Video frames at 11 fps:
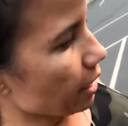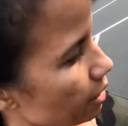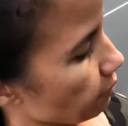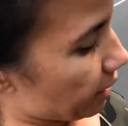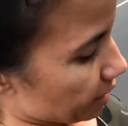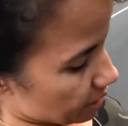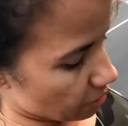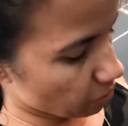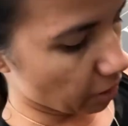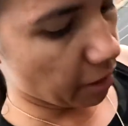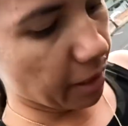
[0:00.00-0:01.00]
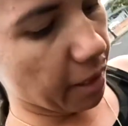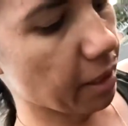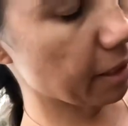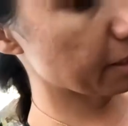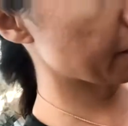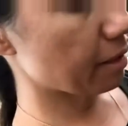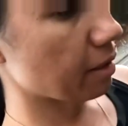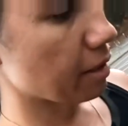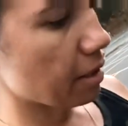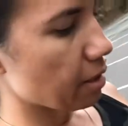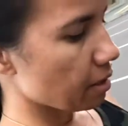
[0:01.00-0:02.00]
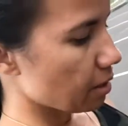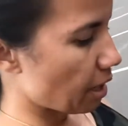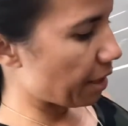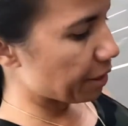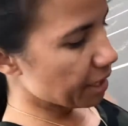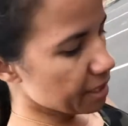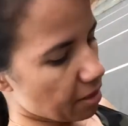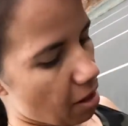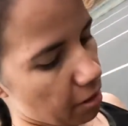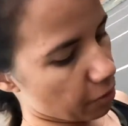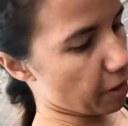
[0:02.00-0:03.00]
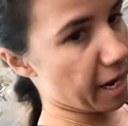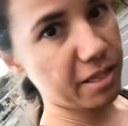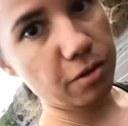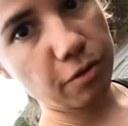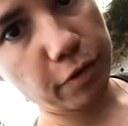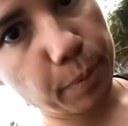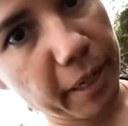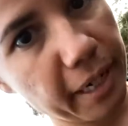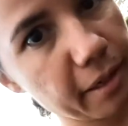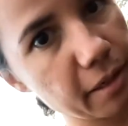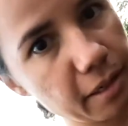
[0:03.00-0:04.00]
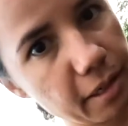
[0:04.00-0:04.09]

Anyways, so I think it's called a crossover, but